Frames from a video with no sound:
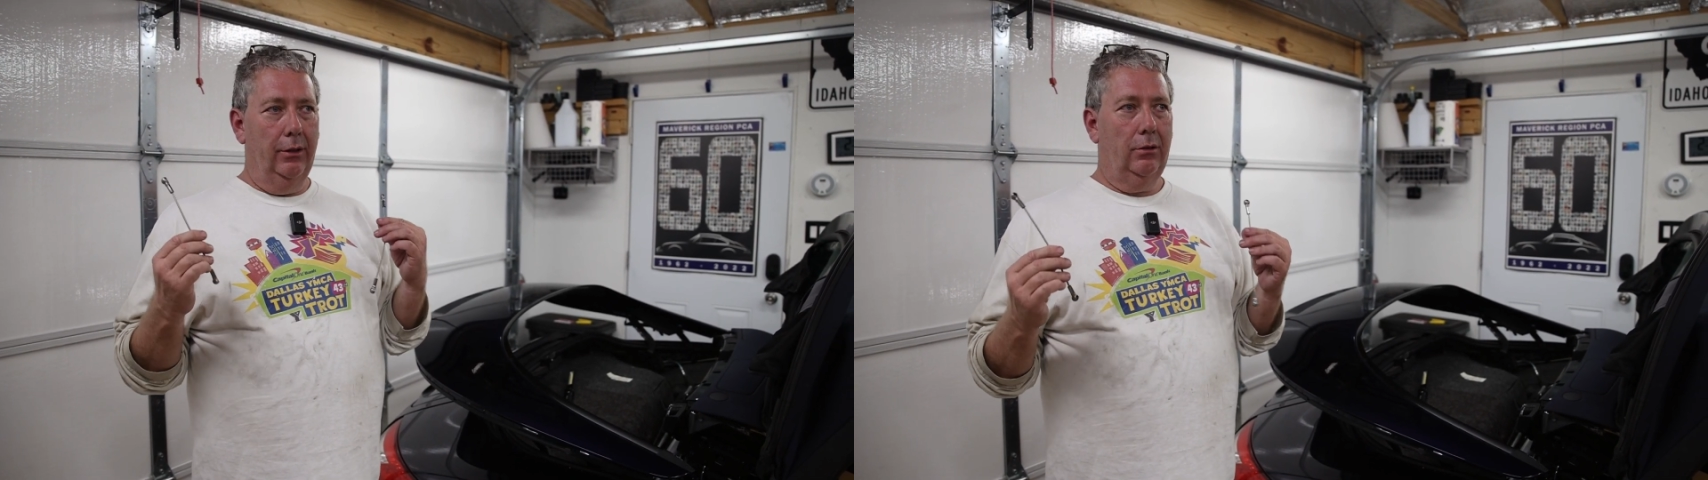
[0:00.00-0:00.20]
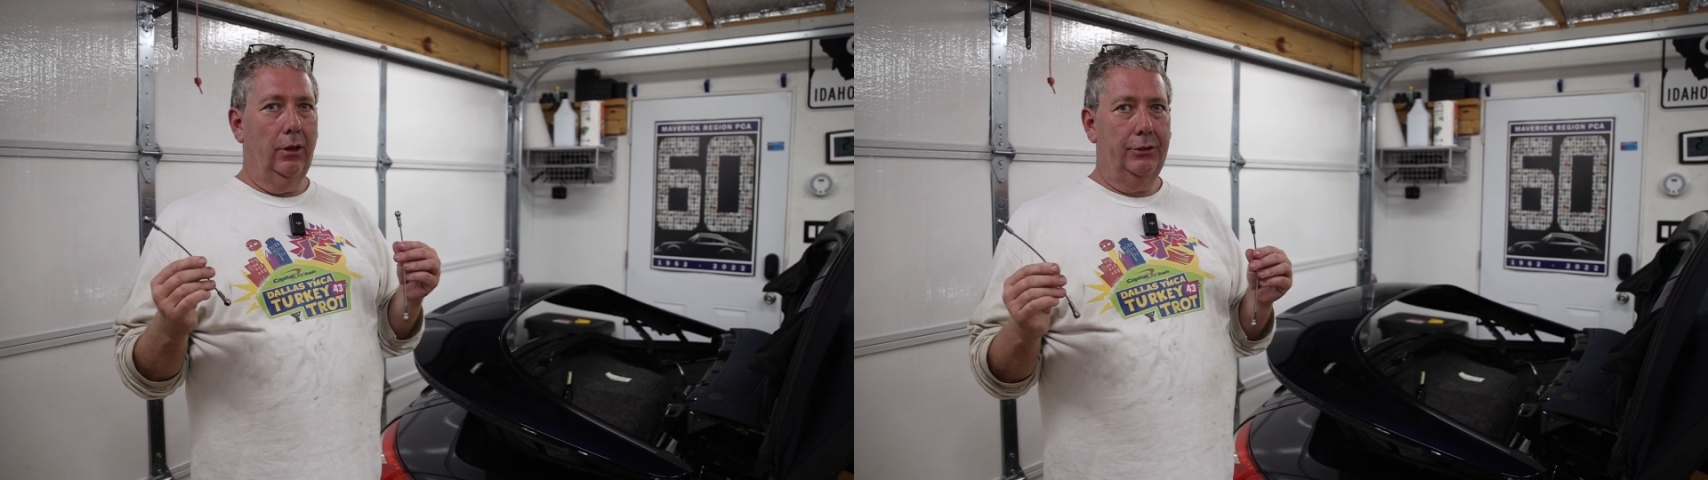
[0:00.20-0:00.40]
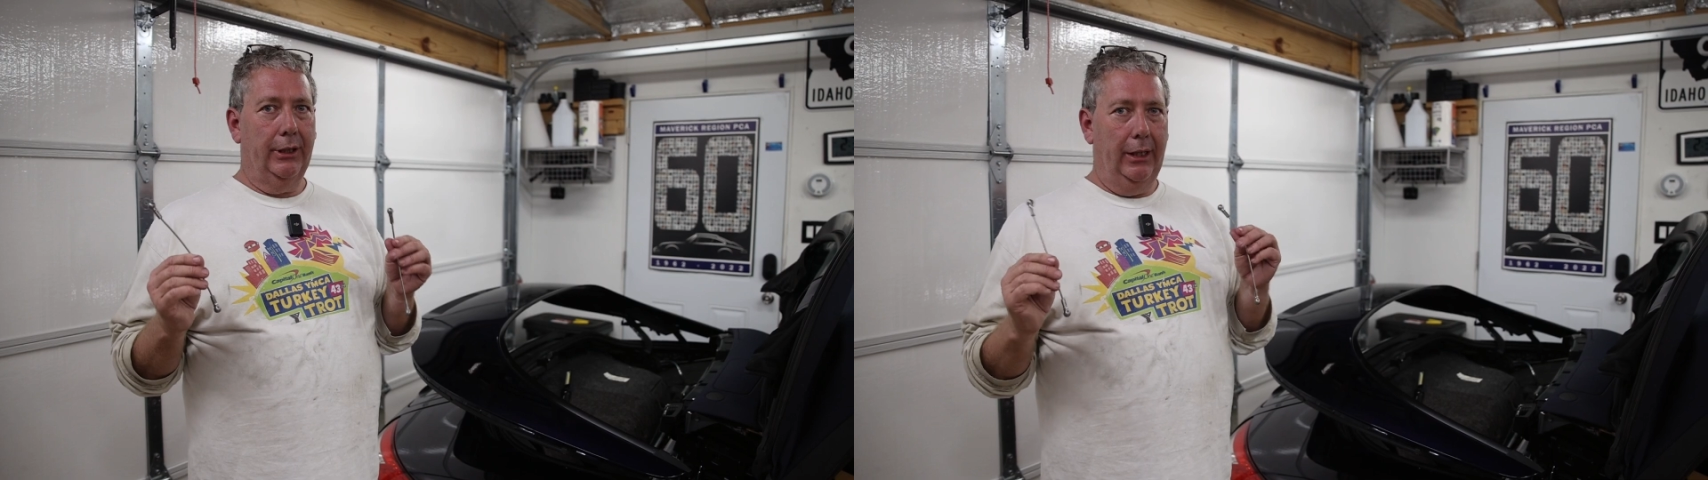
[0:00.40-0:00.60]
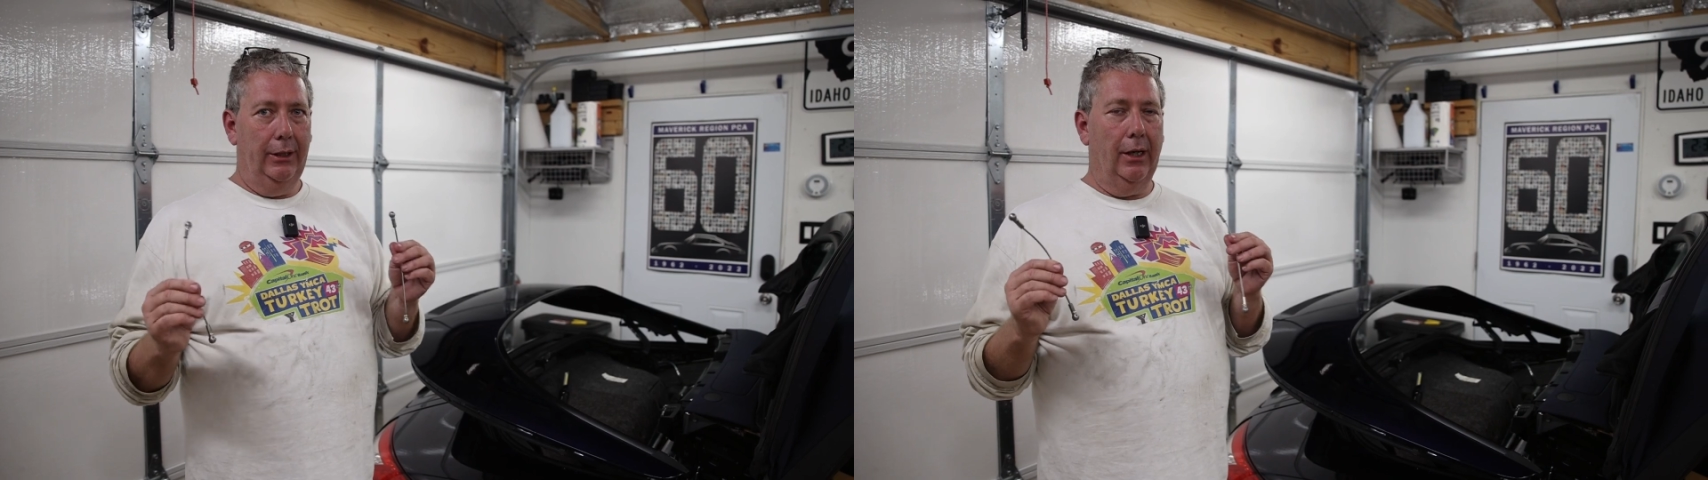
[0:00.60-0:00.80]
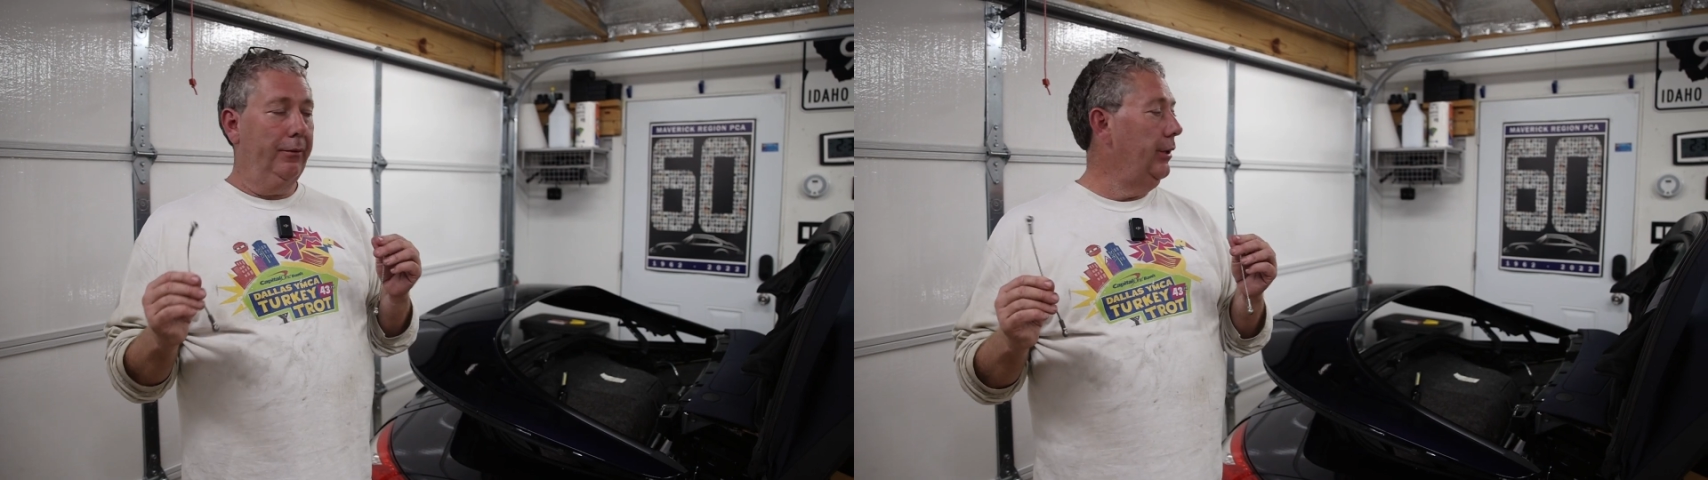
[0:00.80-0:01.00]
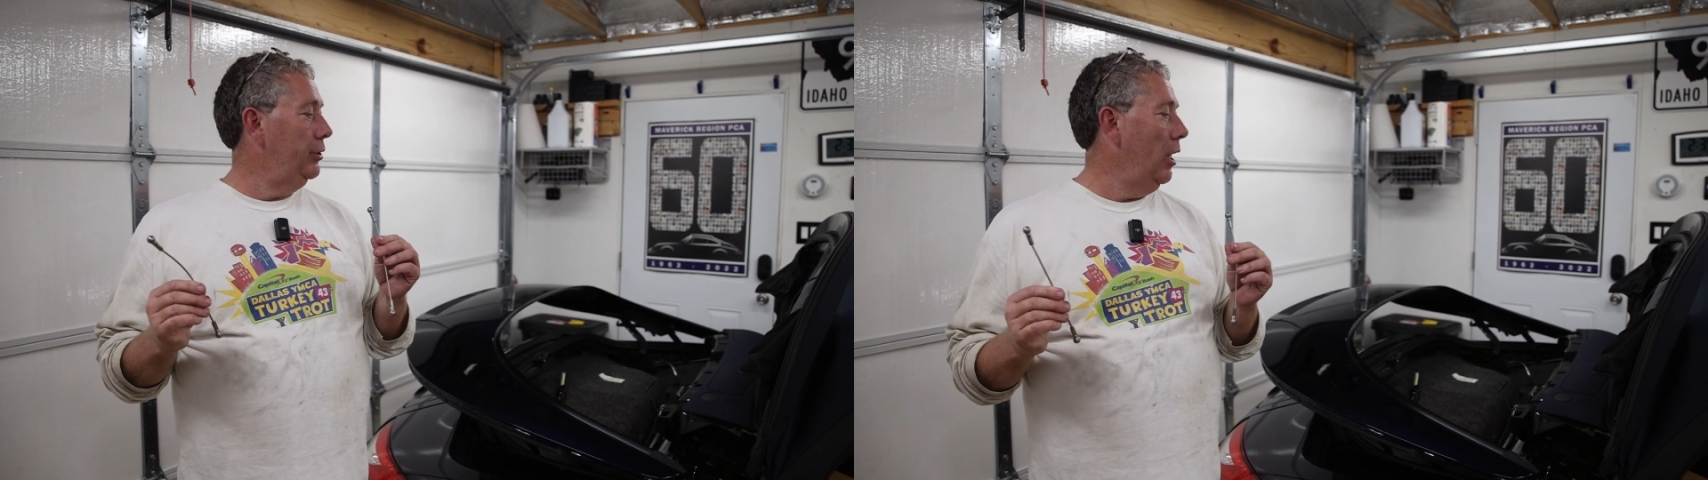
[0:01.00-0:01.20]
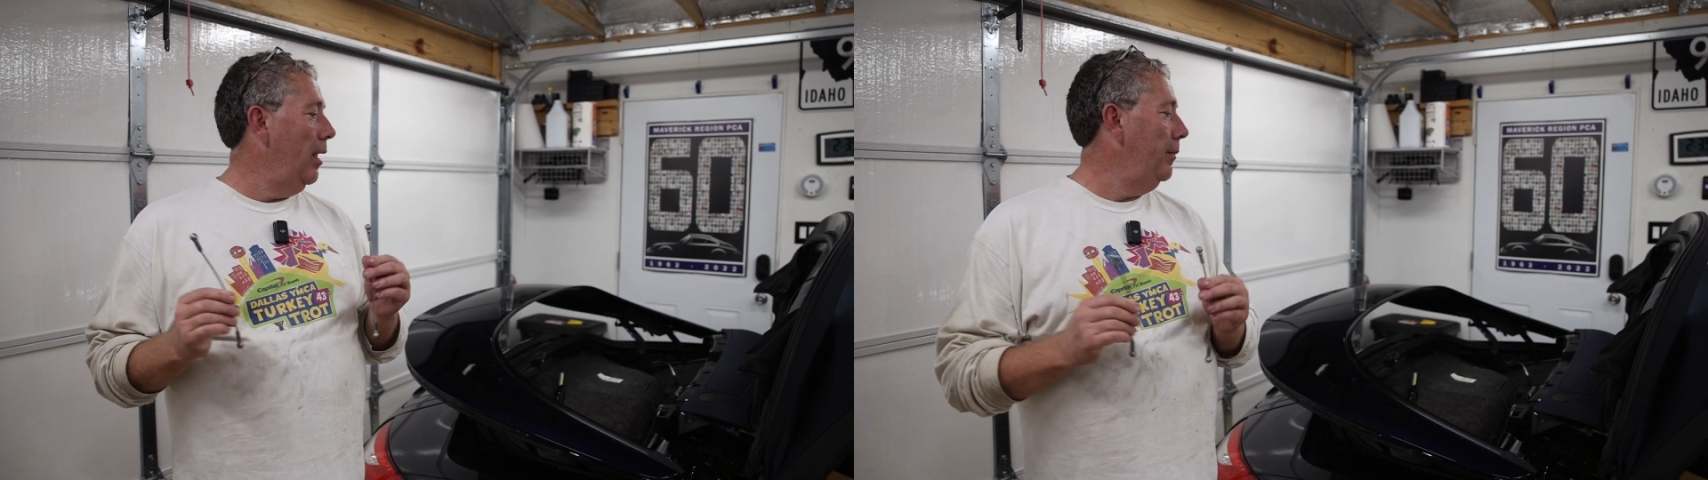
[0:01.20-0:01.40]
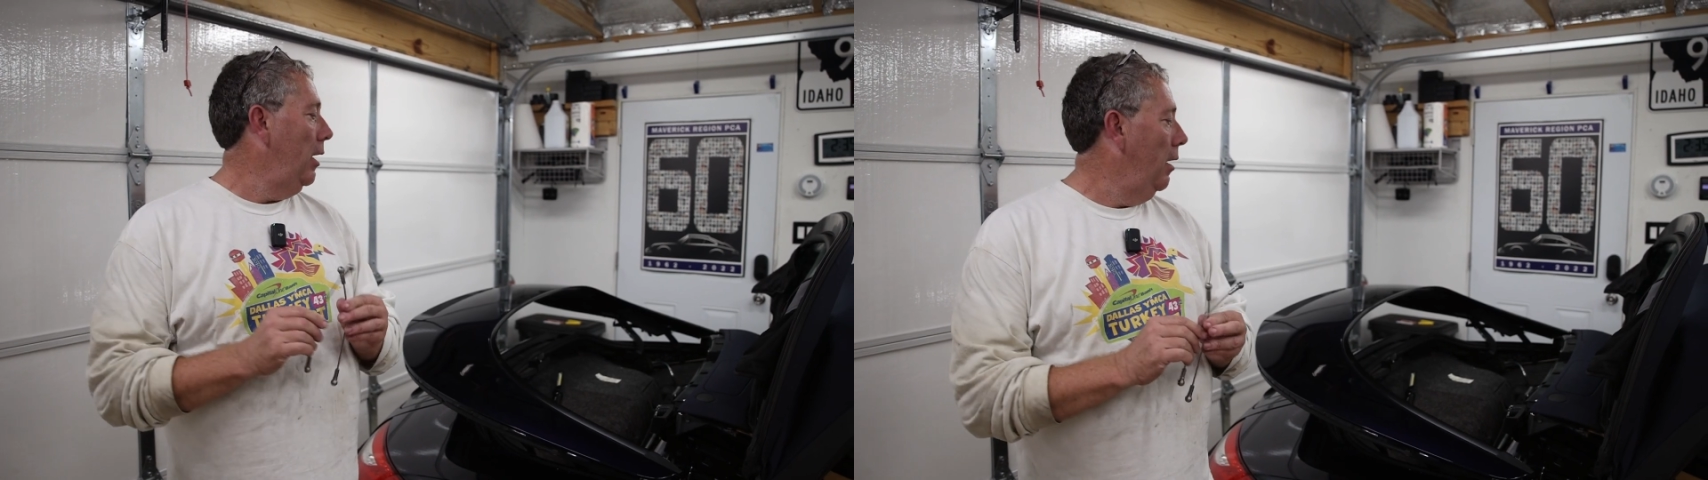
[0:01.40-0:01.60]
close to getting done with the job.